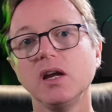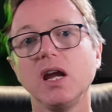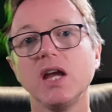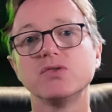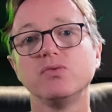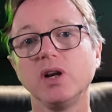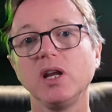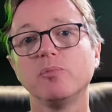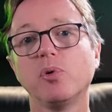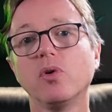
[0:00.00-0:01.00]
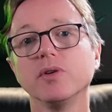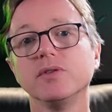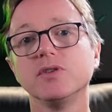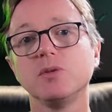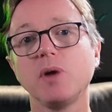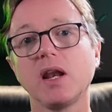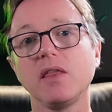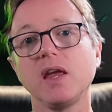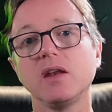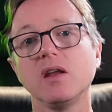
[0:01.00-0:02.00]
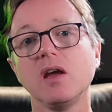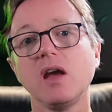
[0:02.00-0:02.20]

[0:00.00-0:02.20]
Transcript: is really important to be able to then